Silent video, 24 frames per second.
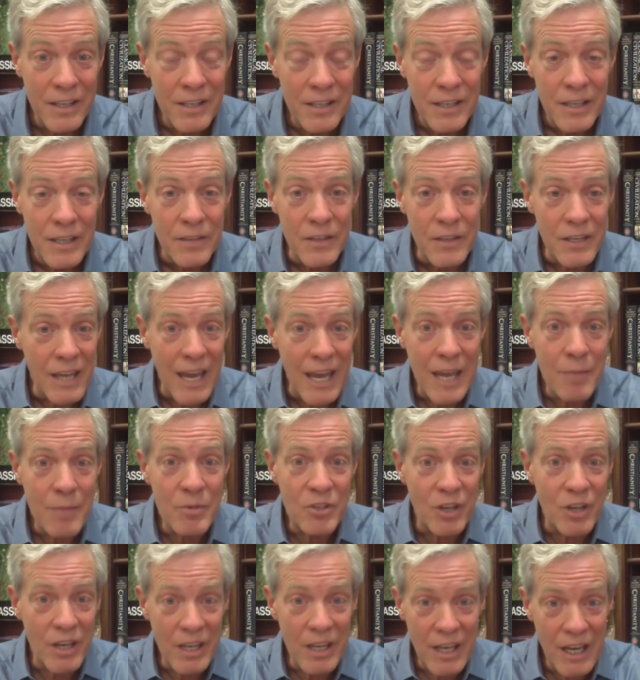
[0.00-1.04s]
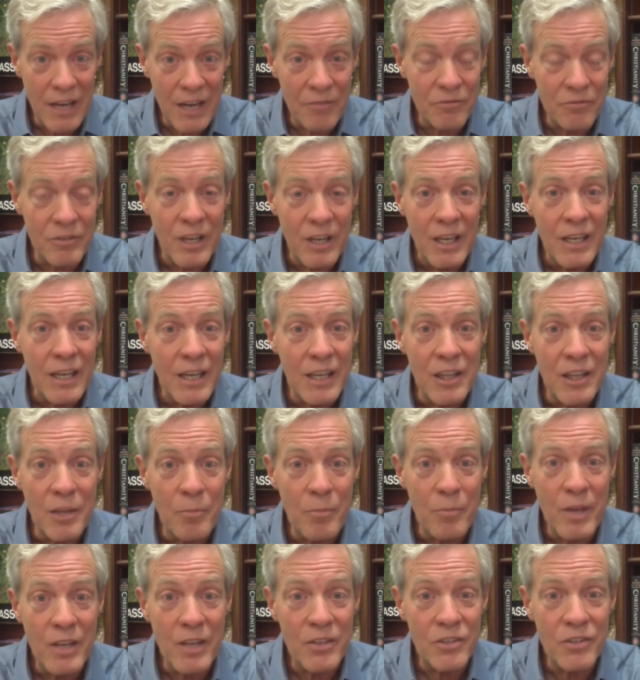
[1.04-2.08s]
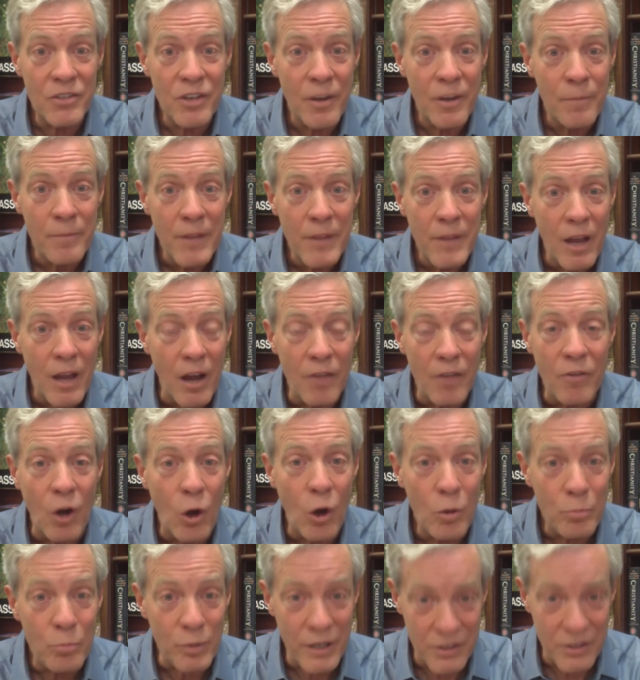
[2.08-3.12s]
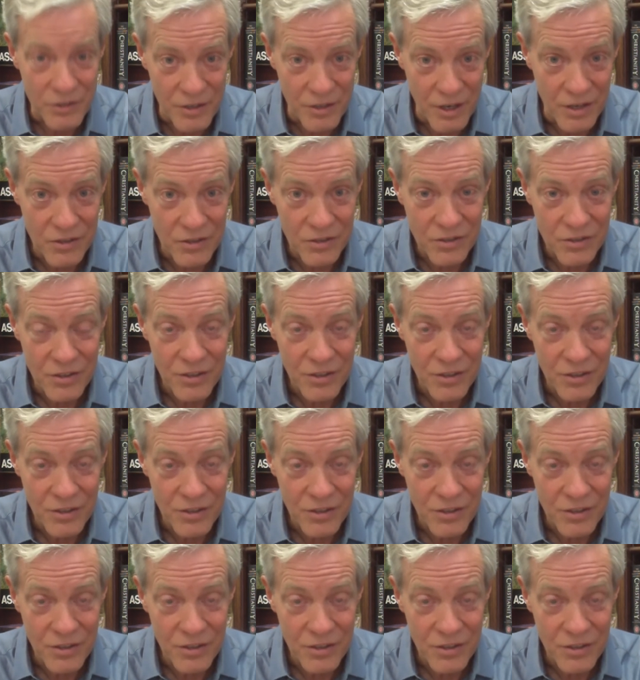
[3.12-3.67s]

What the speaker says: that came as a gift in the midst of hopelessness,